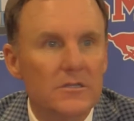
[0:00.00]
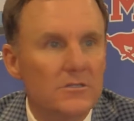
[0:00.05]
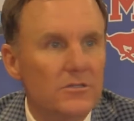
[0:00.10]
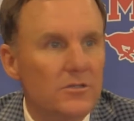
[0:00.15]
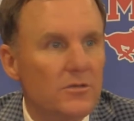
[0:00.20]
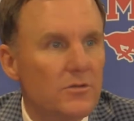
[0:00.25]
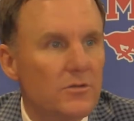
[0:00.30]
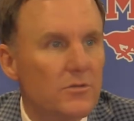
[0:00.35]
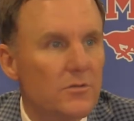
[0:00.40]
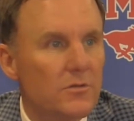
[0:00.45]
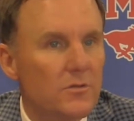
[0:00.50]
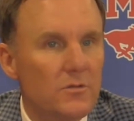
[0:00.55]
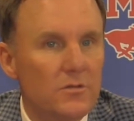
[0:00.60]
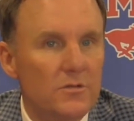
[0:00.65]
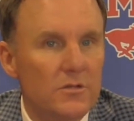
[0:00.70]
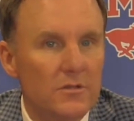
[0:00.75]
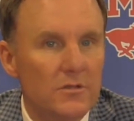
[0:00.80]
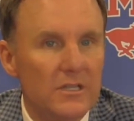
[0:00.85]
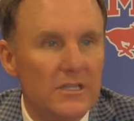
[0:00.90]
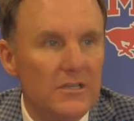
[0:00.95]
to
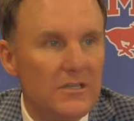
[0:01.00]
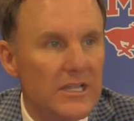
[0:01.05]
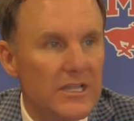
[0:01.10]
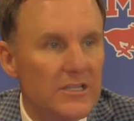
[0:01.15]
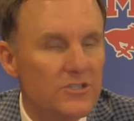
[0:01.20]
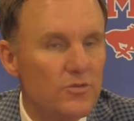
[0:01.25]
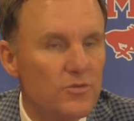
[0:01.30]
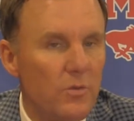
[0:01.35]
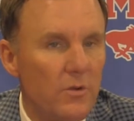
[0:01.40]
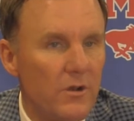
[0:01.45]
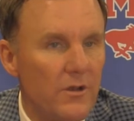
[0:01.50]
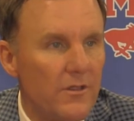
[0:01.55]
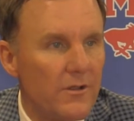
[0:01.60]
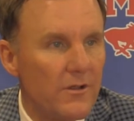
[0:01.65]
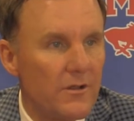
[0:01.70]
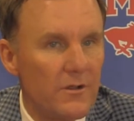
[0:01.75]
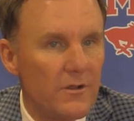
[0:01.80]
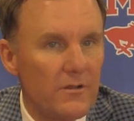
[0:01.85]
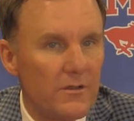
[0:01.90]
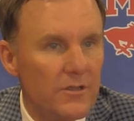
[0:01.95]
to get each one of
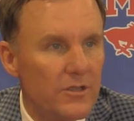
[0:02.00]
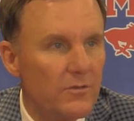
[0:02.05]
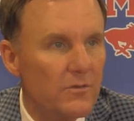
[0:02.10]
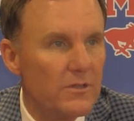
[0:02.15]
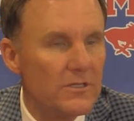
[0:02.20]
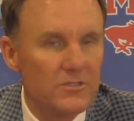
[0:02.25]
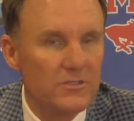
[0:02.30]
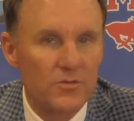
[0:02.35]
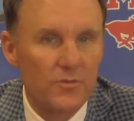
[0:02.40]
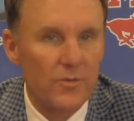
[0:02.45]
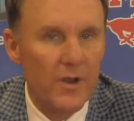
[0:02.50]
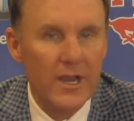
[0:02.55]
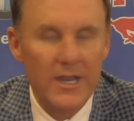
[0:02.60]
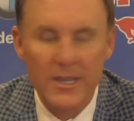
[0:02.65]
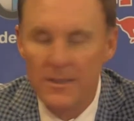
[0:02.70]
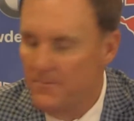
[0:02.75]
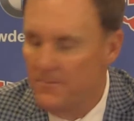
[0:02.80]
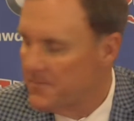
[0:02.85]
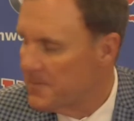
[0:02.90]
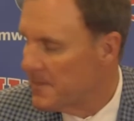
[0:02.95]
their units
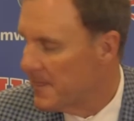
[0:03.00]
ready,